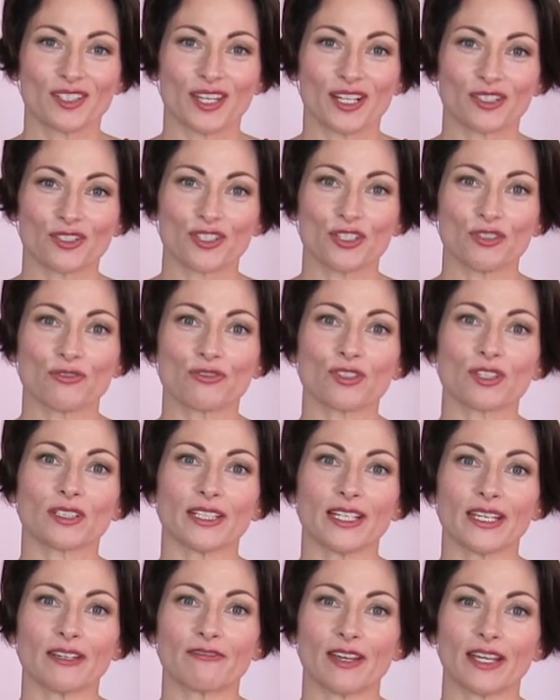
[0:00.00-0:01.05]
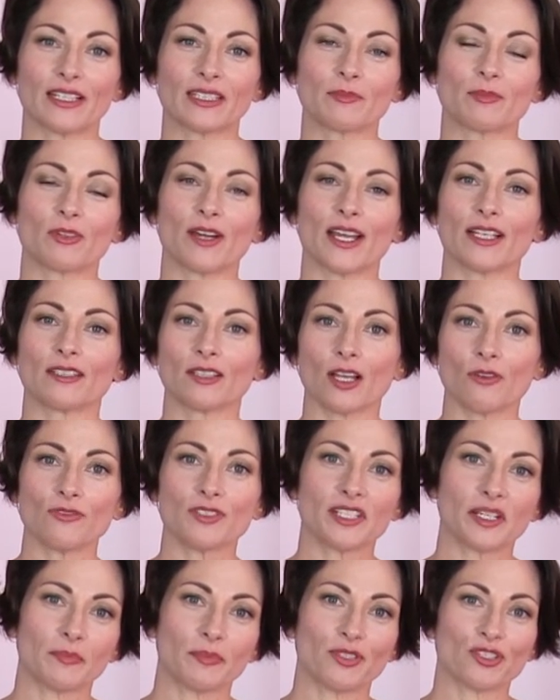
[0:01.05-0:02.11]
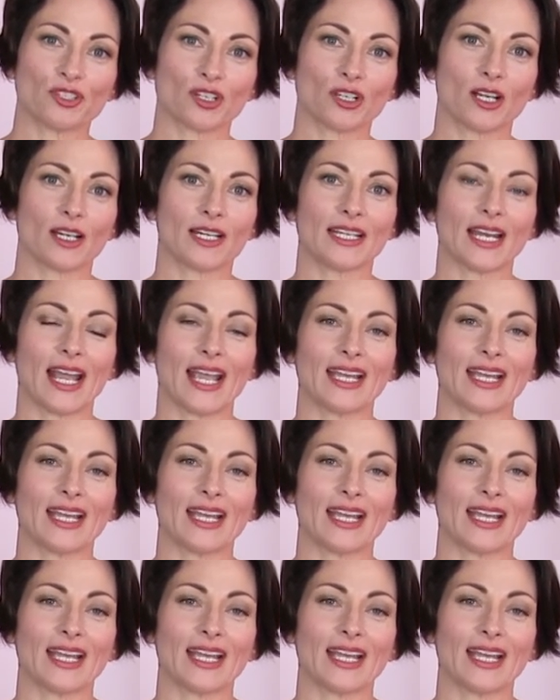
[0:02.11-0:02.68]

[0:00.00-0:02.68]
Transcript: there's usually available a low temperature gun